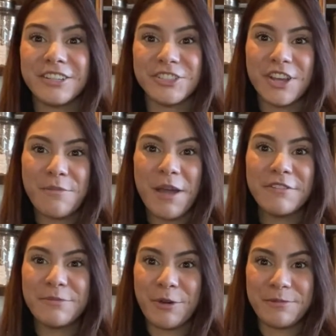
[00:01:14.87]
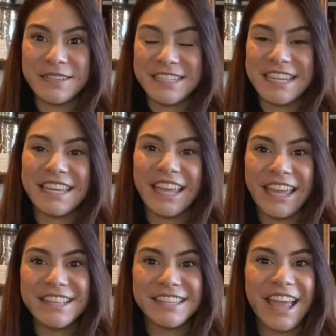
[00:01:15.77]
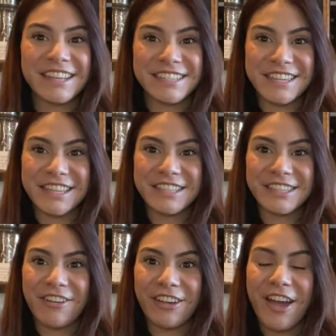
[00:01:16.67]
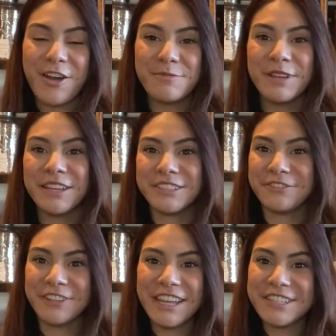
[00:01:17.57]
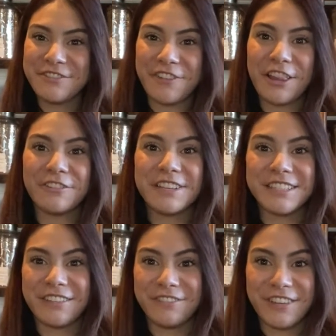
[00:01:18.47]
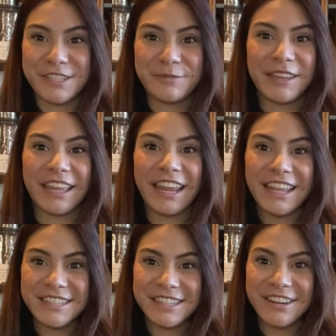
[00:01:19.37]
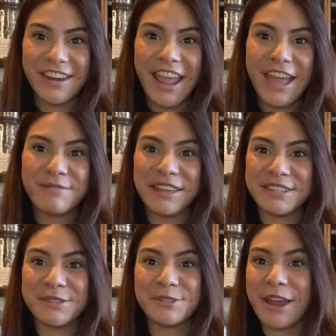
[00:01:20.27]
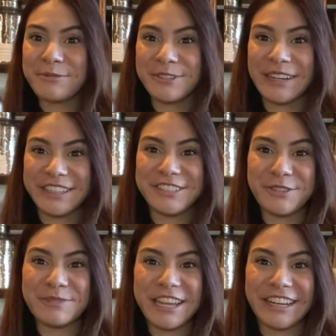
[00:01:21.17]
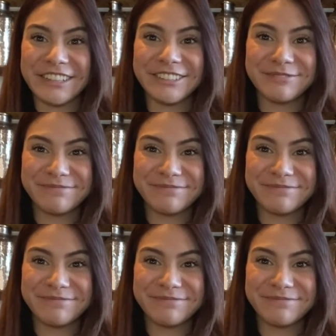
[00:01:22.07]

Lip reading: shop our boba tea kits at tealees.com. Don't forget to follow us on Facebook and Instagram and subscribe to our YouTube channel.